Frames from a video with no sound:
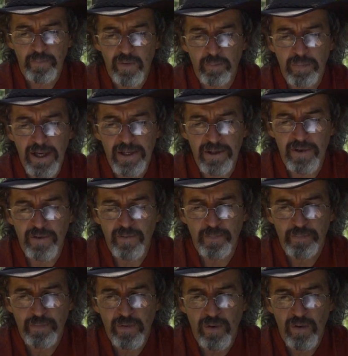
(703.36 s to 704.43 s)
But
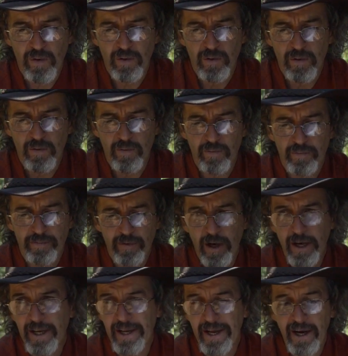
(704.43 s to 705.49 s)

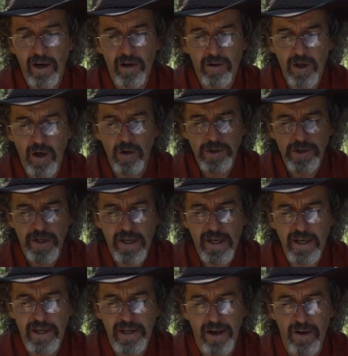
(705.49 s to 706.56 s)
in our culture
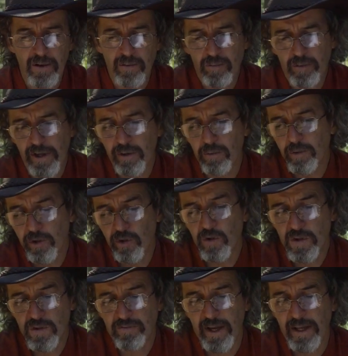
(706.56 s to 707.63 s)
here, we all
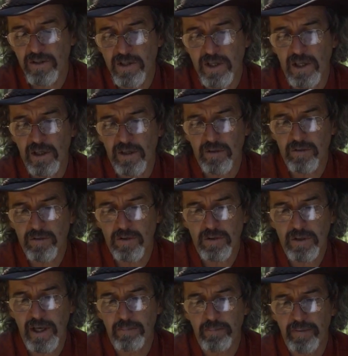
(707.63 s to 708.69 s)
use fencing to
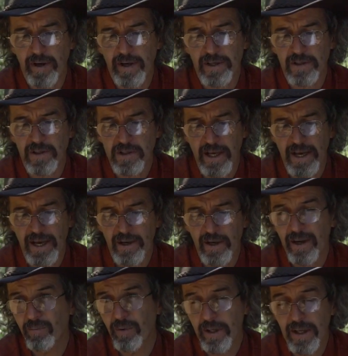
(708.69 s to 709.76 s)
keep predators out,
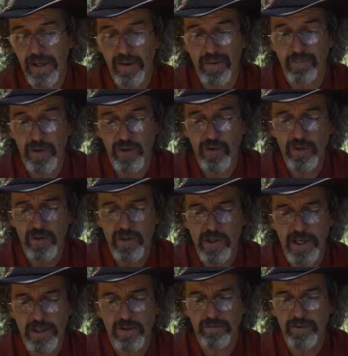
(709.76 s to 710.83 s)
and we do use
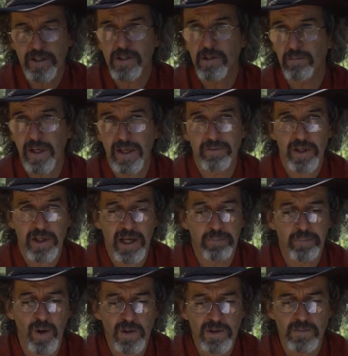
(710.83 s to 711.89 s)
electric fencing even to
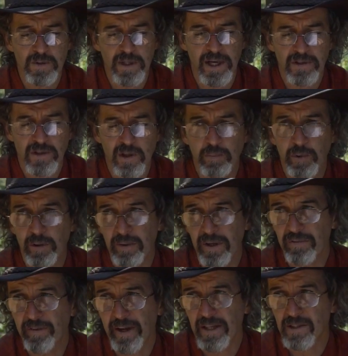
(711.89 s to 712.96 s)
keep possums out. So you put a bit
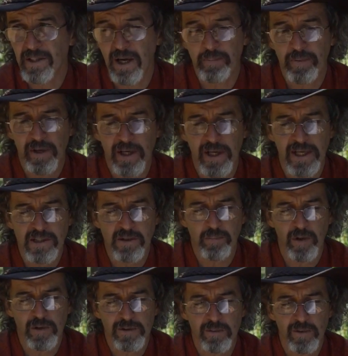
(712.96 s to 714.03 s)
of fence up, and then as a
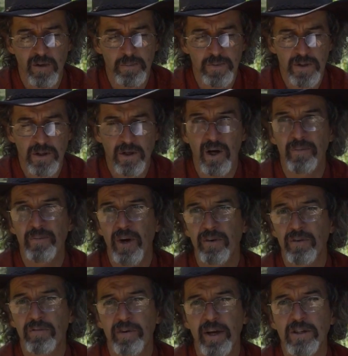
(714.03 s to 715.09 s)
possum climbs
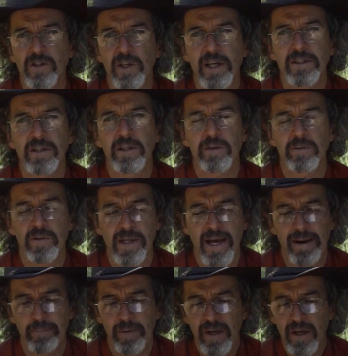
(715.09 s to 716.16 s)
over the fence, it gets a little zap